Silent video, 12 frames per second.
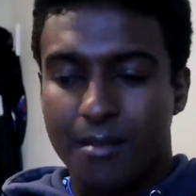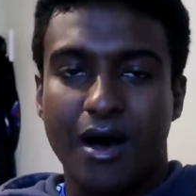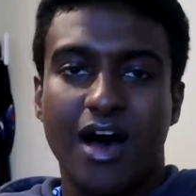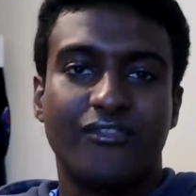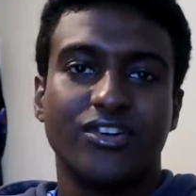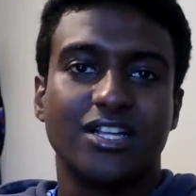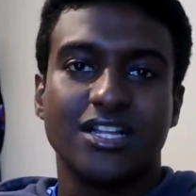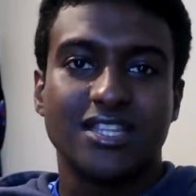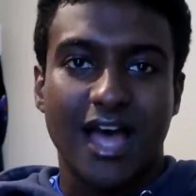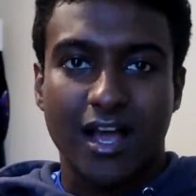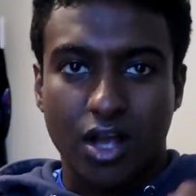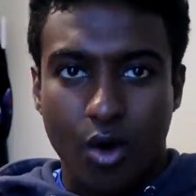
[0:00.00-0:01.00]
But other than
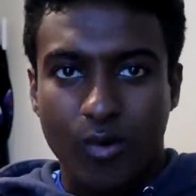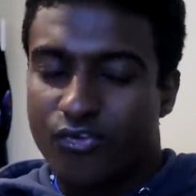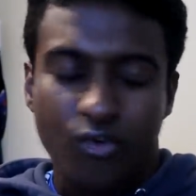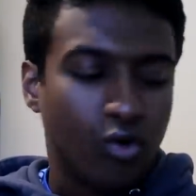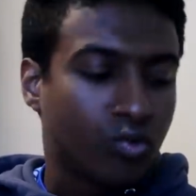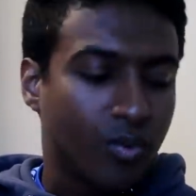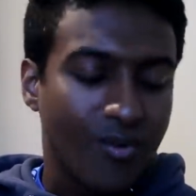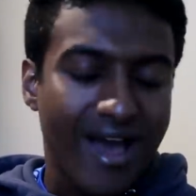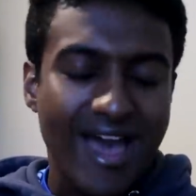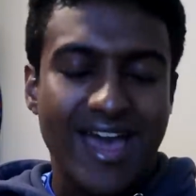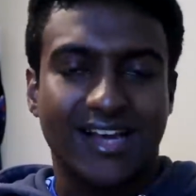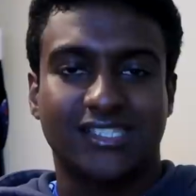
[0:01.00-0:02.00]
that, going forward, we
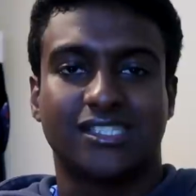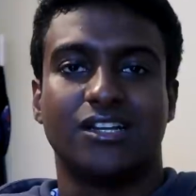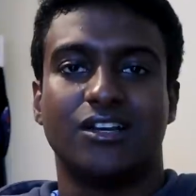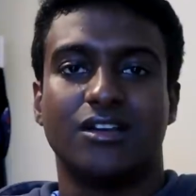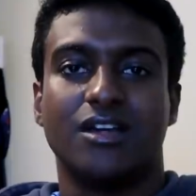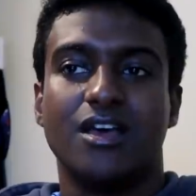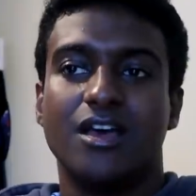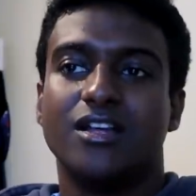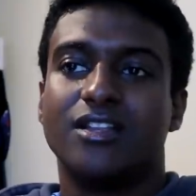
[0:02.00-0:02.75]
were excellent.